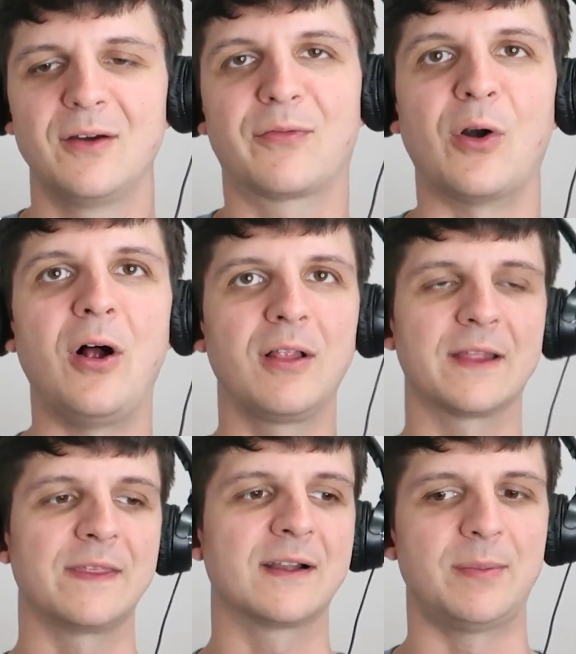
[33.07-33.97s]
For all I
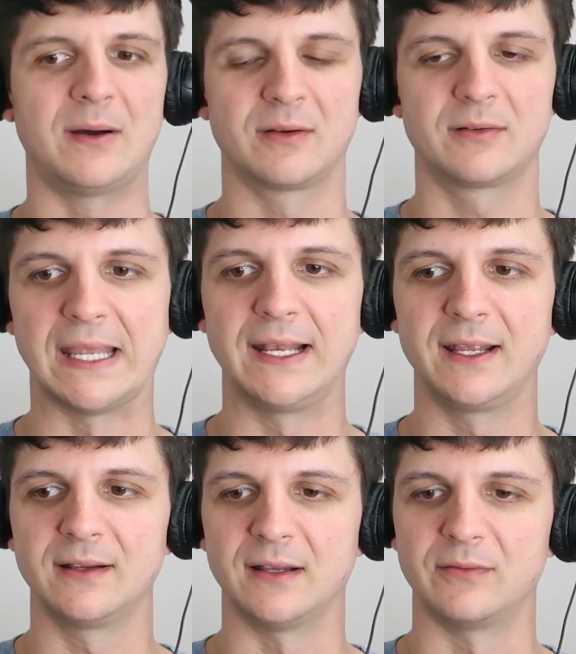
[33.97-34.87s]
think about
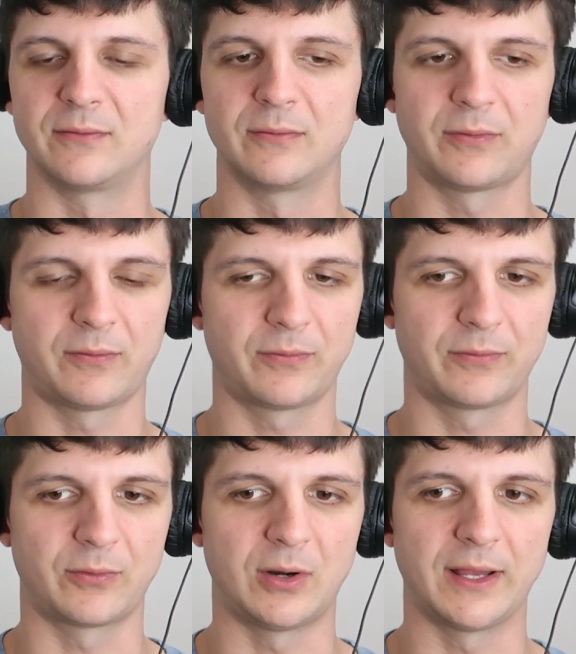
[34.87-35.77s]
dating and
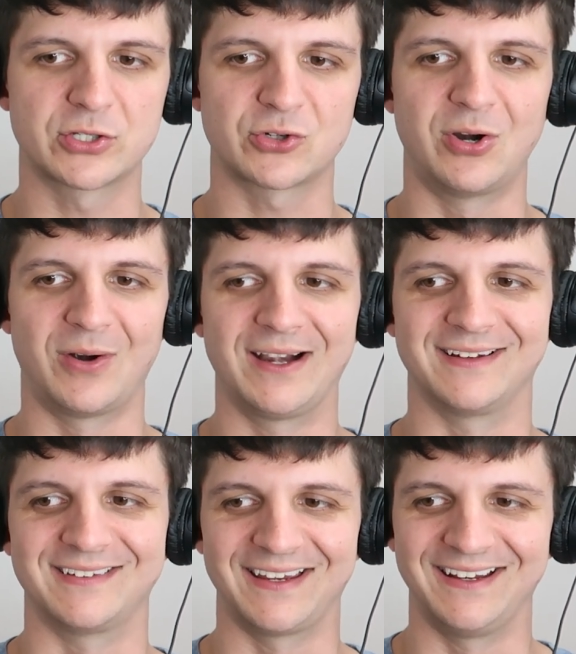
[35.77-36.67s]
for all I try to
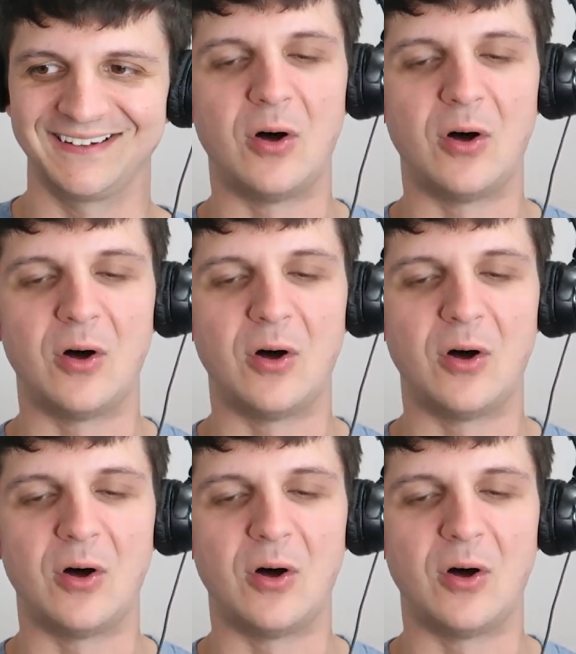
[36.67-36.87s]
date,